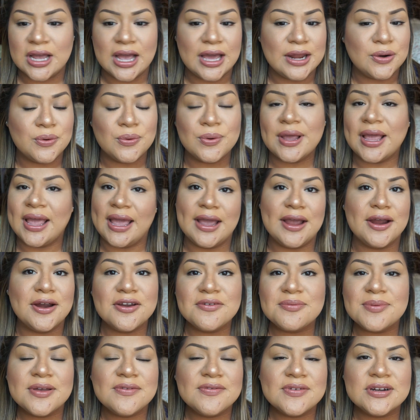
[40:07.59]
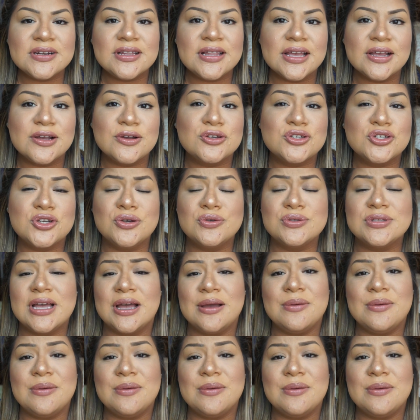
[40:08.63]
I don't care if my vitiligo shows.